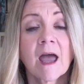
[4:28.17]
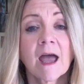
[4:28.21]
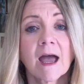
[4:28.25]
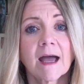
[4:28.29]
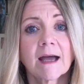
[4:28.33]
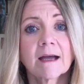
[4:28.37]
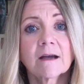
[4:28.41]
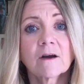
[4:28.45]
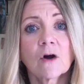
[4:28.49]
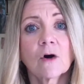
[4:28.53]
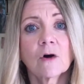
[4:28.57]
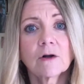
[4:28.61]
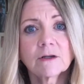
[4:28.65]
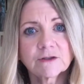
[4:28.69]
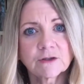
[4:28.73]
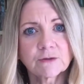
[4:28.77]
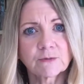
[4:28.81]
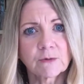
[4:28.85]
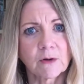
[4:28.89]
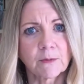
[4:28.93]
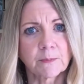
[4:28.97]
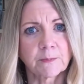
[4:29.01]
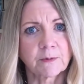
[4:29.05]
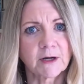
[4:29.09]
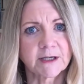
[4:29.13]
And
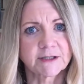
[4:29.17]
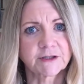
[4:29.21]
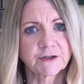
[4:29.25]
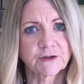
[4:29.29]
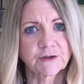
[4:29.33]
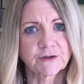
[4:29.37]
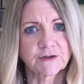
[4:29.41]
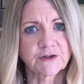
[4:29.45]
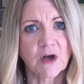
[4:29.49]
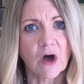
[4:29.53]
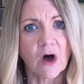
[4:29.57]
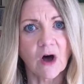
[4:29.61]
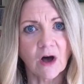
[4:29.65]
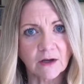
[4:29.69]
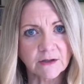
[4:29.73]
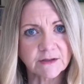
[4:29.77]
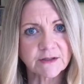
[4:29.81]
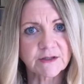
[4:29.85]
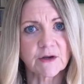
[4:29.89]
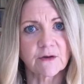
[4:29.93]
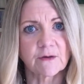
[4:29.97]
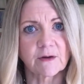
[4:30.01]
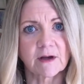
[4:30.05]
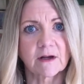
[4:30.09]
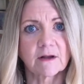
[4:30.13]
cultural pressures
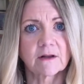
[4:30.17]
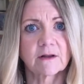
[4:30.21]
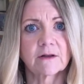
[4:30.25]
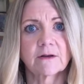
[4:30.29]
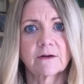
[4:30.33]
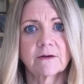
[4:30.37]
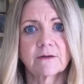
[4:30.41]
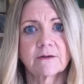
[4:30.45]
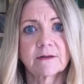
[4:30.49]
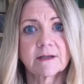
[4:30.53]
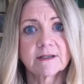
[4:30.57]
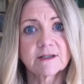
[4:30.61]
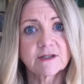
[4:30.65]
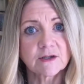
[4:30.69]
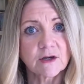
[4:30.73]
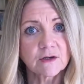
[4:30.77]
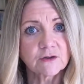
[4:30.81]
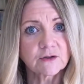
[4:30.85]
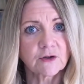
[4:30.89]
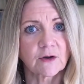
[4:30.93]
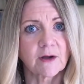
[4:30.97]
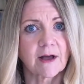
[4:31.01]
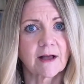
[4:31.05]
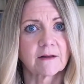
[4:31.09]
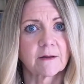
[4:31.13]
also include the
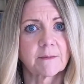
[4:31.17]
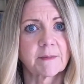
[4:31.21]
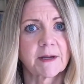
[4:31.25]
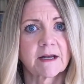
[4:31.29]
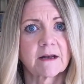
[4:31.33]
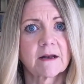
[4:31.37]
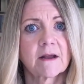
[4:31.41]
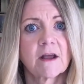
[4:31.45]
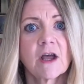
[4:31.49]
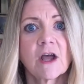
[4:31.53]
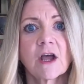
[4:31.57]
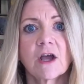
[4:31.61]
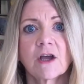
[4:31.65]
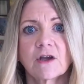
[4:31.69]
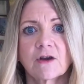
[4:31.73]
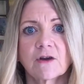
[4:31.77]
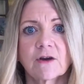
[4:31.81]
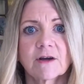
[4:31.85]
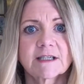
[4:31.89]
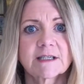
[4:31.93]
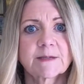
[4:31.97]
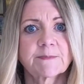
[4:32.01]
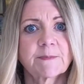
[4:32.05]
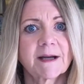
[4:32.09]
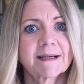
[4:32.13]
social element. You're
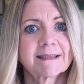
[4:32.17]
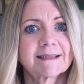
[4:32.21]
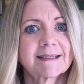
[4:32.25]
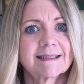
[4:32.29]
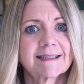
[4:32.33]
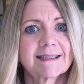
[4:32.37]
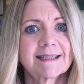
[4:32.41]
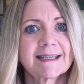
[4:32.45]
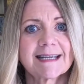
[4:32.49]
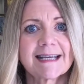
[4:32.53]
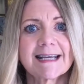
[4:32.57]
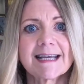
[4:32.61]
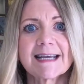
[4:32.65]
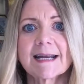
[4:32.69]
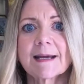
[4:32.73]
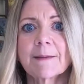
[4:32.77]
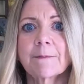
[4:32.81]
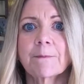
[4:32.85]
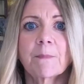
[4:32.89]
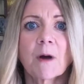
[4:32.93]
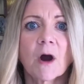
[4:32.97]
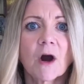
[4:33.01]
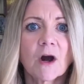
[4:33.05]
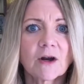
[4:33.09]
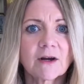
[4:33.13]
expected to eat
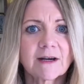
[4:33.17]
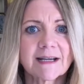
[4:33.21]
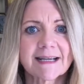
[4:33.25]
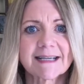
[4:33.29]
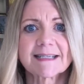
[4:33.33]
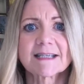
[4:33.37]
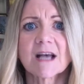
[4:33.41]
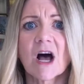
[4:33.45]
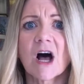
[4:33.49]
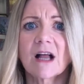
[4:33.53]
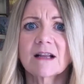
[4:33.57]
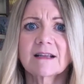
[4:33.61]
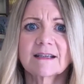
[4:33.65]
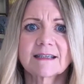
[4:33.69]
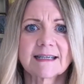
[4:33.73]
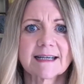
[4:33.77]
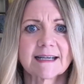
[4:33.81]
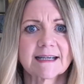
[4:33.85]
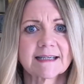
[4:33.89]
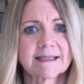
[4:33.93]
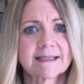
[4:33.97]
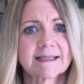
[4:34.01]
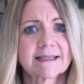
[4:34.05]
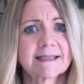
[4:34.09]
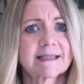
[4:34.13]
at parties,
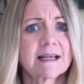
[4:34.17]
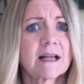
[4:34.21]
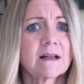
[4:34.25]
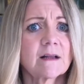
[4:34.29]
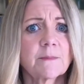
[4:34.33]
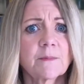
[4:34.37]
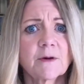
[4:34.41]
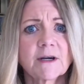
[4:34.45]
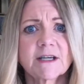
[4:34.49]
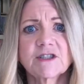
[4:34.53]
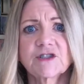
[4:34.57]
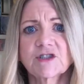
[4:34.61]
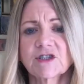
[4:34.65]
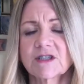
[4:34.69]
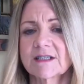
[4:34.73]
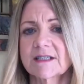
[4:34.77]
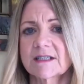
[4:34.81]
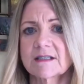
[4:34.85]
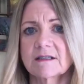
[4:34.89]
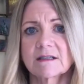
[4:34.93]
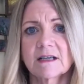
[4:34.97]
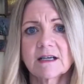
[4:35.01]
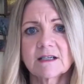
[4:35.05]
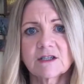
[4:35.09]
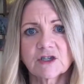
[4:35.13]
holidays, celebrations,
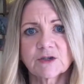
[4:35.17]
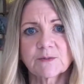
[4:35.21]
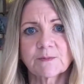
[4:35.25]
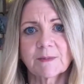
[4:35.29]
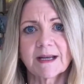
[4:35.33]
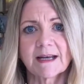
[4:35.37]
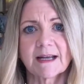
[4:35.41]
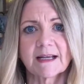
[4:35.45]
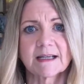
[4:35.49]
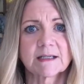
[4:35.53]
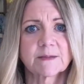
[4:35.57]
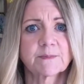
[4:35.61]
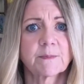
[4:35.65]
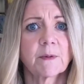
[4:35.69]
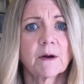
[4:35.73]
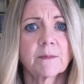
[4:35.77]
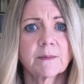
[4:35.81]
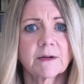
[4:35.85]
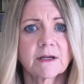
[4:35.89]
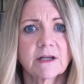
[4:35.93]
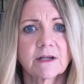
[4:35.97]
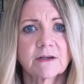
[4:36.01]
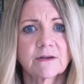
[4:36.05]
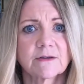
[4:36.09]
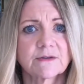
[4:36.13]
lunch meetings,
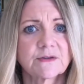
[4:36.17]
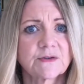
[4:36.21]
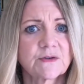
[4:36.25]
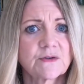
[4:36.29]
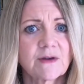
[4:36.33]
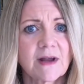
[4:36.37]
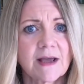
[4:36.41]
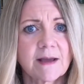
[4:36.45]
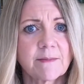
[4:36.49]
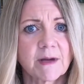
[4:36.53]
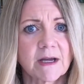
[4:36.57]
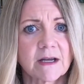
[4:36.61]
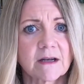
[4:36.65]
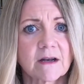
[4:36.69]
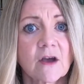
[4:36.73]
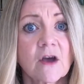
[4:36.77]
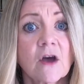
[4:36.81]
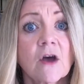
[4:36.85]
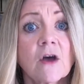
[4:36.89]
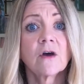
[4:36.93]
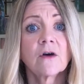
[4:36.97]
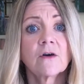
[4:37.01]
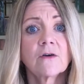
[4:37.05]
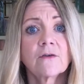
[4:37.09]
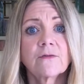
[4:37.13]
barbecues, you name it.
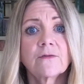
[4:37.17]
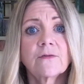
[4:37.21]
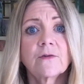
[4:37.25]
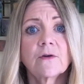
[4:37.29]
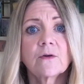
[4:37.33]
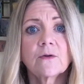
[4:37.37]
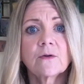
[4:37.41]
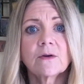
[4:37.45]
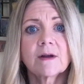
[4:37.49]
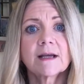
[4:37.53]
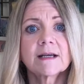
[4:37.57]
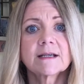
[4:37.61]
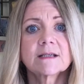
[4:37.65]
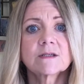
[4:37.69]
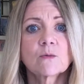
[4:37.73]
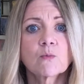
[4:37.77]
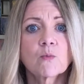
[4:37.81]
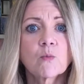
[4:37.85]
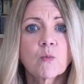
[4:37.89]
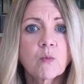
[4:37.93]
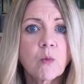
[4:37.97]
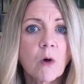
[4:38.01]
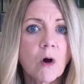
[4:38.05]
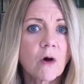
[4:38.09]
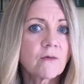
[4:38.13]
Food is
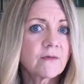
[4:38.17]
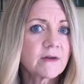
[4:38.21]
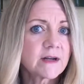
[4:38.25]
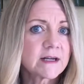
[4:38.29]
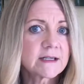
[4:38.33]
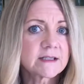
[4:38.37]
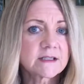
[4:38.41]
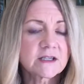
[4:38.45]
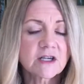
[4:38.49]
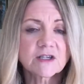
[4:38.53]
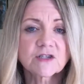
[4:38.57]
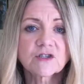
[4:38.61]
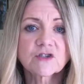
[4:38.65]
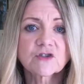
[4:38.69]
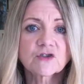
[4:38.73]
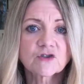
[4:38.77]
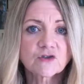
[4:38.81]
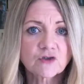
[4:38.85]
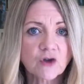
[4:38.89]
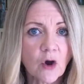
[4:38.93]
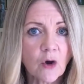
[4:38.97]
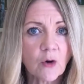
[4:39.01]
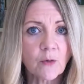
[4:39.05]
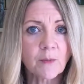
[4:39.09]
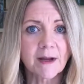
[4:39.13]
woven into
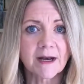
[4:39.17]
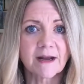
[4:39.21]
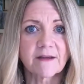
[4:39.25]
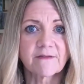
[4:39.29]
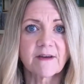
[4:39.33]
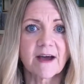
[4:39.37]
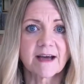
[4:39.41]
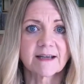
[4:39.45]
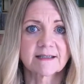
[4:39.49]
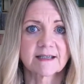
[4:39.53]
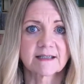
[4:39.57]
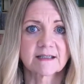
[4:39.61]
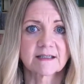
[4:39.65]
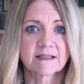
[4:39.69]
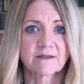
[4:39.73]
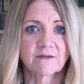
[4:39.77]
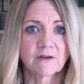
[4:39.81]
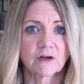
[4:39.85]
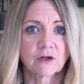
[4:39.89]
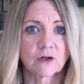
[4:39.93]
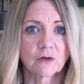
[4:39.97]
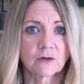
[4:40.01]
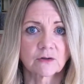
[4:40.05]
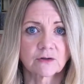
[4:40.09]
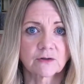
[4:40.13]
so many facets of our
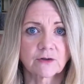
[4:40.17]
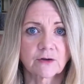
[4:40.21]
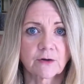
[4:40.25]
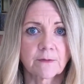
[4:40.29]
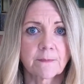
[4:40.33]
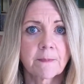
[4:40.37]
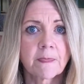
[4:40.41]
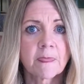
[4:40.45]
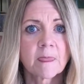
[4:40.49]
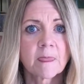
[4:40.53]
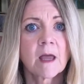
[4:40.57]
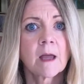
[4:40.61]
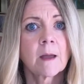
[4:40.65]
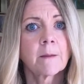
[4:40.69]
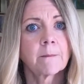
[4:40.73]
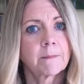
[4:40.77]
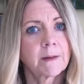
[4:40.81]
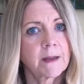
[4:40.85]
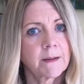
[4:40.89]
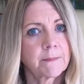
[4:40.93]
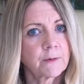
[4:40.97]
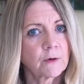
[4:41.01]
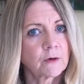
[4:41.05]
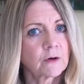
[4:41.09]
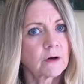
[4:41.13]
culture.
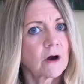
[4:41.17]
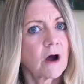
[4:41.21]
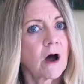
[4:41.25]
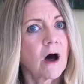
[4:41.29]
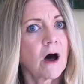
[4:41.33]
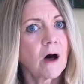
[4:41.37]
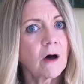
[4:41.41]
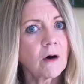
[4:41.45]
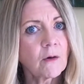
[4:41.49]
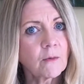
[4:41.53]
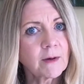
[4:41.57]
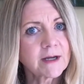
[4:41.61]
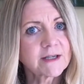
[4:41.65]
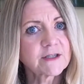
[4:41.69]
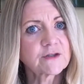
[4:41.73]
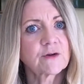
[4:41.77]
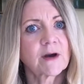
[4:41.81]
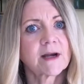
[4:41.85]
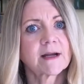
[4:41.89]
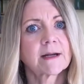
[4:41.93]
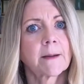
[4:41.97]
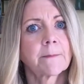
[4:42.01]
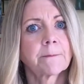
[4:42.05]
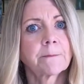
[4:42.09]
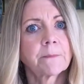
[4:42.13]
People are always
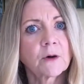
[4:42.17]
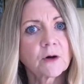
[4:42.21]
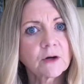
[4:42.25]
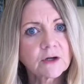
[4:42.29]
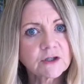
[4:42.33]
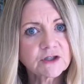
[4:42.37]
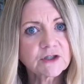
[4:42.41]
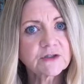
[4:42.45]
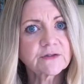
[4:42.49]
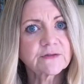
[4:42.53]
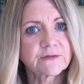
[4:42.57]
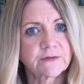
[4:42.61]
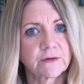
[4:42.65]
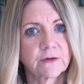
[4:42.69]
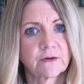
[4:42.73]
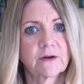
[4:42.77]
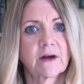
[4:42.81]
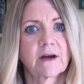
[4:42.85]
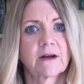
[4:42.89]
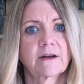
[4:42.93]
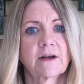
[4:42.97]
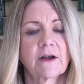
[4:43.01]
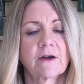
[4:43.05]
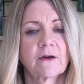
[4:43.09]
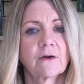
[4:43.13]
trying to push food
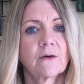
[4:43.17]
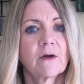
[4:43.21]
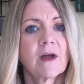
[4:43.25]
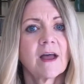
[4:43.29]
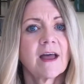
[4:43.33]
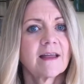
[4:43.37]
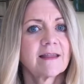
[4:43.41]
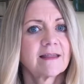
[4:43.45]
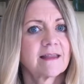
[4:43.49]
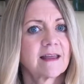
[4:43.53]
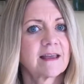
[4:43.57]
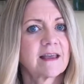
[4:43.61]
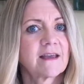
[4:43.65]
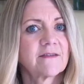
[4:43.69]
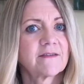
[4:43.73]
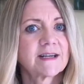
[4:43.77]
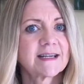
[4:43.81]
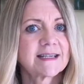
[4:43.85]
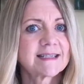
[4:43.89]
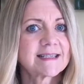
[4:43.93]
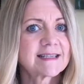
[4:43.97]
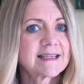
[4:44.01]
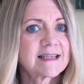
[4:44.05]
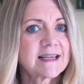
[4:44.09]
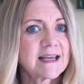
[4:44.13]
on you. They give it
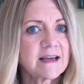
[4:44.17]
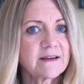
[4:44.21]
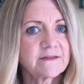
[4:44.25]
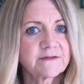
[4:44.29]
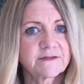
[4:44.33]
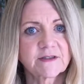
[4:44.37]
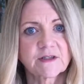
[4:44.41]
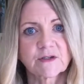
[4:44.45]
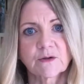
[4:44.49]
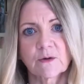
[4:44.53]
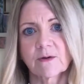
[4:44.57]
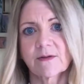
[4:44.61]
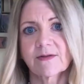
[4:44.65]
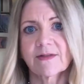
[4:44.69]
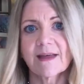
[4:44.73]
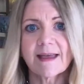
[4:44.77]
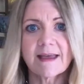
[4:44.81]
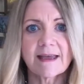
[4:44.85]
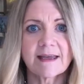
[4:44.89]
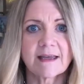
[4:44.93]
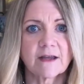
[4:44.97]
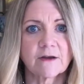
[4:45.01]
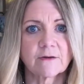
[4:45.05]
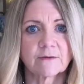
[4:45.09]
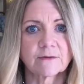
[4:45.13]
as gifts or
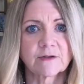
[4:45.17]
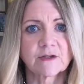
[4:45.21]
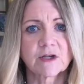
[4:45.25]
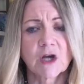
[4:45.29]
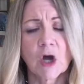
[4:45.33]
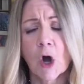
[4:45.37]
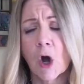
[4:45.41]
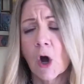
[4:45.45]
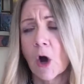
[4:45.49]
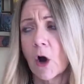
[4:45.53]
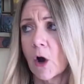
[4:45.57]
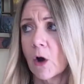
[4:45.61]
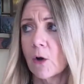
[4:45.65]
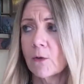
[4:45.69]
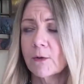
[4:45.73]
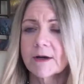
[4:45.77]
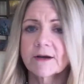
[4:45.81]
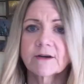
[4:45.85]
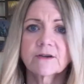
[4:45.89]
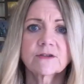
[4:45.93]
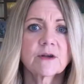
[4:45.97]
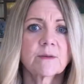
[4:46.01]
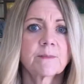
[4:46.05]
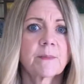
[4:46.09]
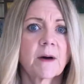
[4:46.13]
thank yous. Oh,
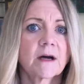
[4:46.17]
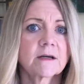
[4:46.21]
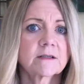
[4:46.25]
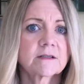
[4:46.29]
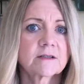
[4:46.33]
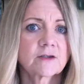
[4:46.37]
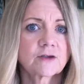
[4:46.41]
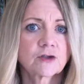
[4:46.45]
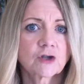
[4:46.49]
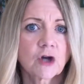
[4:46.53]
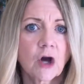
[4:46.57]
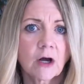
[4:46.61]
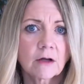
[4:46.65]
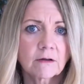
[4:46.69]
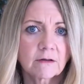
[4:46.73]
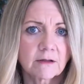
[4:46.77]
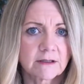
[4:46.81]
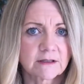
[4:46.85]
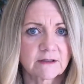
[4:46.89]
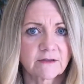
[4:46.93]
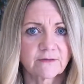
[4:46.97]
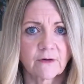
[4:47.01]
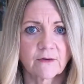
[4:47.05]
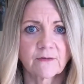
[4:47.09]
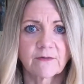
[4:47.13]
here's a box of
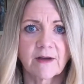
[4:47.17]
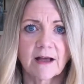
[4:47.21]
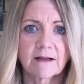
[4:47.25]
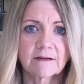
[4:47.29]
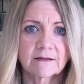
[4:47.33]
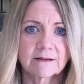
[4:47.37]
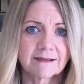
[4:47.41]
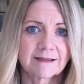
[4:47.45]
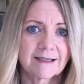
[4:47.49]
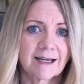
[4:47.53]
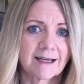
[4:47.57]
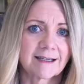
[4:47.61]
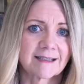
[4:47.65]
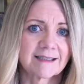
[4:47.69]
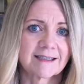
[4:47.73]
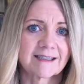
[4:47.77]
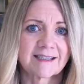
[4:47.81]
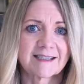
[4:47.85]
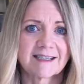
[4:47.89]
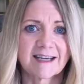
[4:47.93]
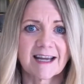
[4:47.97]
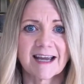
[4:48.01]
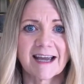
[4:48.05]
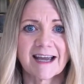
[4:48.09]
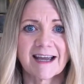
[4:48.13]
chocolates for Valentine's
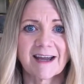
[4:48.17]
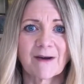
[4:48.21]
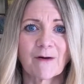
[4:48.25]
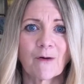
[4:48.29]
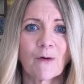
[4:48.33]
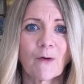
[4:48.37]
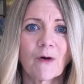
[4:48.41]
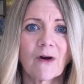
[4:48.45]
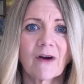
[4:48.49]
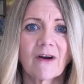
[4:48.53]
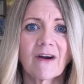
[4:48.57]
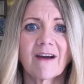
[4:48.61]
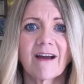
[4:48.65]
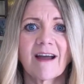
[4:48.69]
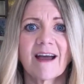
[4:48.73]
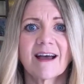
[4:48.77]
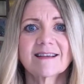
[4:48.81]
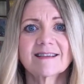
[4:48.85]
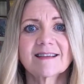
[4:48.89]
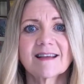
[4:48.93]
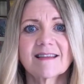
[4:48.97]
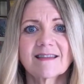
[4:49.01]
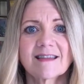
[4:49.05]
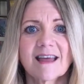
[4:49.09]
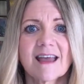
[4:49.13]
Day. Or
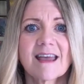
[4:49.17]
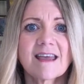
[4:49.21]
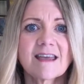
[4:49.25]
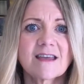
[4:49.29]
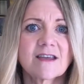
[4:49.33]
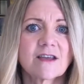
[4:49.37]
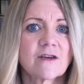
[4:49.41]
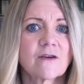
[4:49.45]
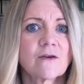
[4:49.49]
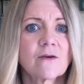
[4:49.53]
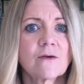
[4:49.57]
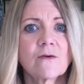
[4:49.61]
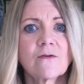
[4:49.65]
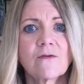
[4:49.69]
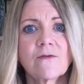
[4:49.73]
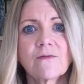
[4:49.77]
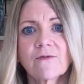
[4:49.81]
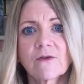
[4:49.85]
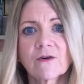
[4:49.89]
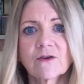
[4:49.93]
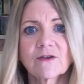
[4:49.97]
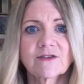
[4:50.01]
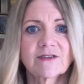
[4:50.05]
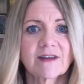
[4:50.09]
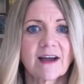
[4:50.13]
as a thank you
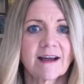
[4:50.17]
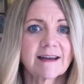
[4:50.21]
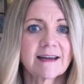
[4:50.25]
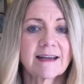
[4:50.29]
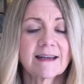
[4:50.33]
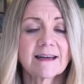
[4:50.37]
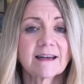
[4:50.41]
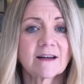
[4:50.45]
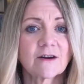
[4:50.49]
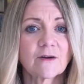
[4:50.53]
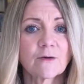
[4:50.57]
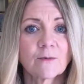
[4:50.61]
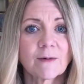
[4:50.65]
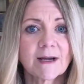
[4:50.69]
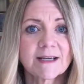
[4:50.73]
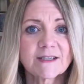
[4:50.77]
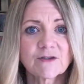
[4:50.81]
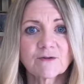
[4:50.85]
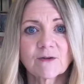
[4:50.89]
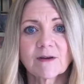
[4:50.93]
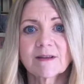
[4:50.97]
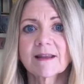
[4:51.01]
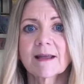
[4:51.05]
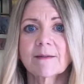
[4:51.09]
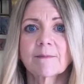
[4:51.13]
for dining at a
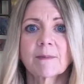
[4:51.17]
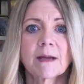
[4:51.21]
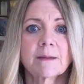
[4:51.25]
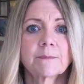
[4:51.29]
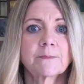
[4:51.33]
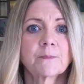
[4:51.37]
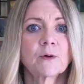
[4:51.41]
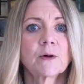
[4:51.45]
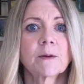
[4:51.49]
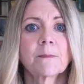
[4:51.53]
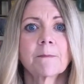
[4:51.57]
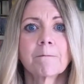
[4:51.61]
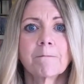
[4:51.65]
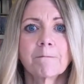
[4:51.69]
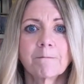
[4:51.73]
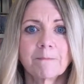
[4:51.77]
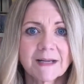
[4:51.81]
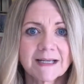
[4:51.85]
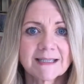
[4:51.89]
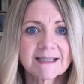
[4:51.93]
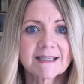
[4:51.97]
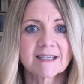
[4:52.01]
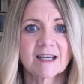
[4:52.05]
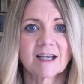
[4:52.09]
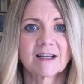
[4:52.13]
restaurant, they might put
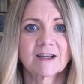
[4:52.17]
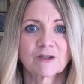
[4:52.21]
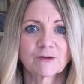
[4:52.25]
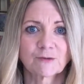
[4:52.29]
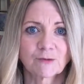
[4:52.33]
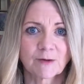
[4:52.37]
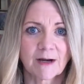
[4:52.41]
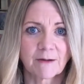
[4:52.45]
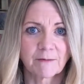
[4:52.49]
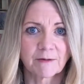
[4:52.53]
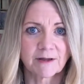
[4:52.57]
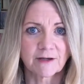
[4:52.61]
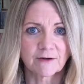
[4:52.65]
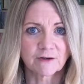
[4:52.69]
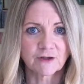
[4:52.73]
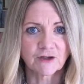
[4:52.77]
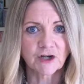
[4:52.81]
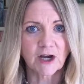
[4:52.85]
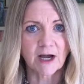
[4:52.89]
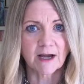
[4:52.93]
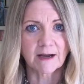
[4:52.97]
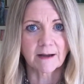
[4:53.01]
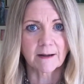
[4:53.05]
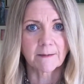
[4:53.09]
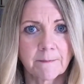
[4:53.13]
mints on the tray with your
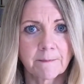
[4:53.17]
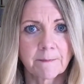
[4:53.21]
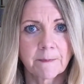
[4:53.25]
check.